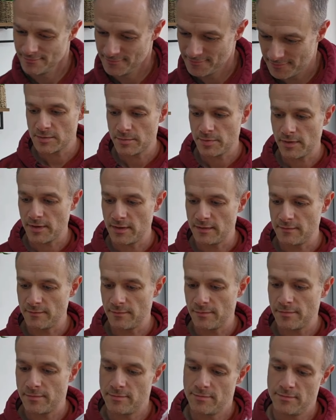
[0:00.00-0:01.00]
Bite to bite.
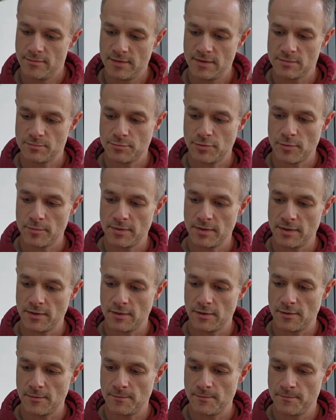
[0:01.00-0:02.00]
It's probably
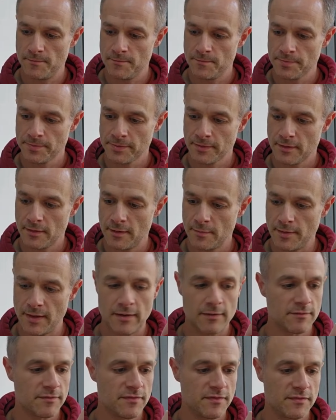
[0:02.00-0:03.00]
got
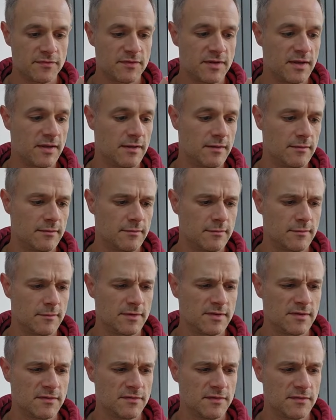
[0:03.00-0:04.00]
about
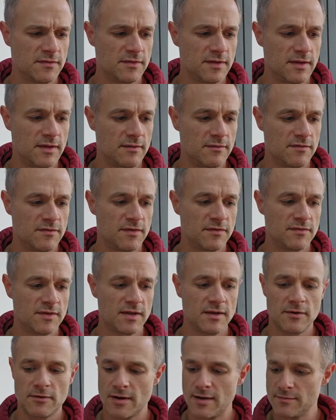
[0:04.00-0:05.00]
15
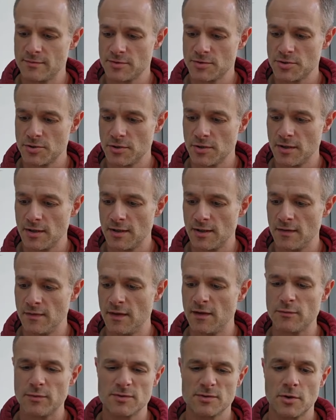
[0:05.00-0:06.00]
grams of sugar,
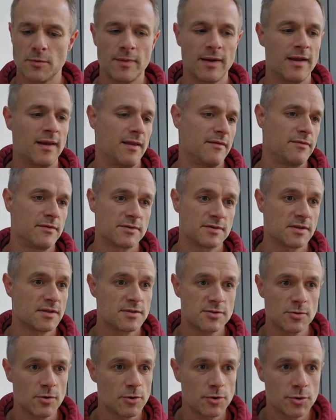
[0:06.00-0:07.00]
and the other one's got about 11, so
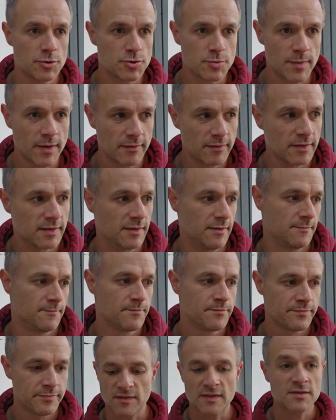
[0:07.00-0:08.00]
there's not a huge amount in it.
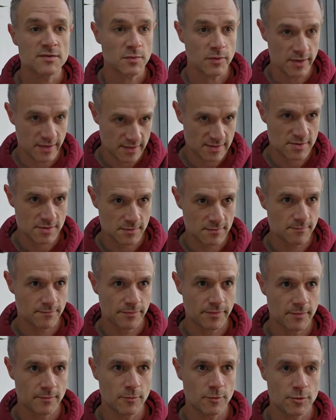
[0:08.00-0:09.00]
So this one is
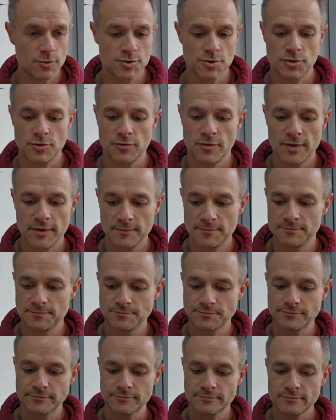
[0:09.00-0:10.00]
more sugary
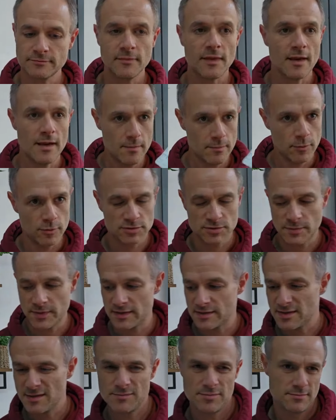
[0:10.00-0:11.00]
and more
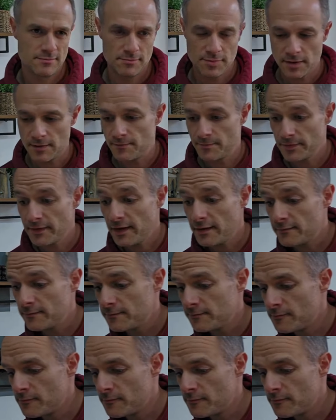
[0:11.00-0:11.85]
sweeter, but yeah.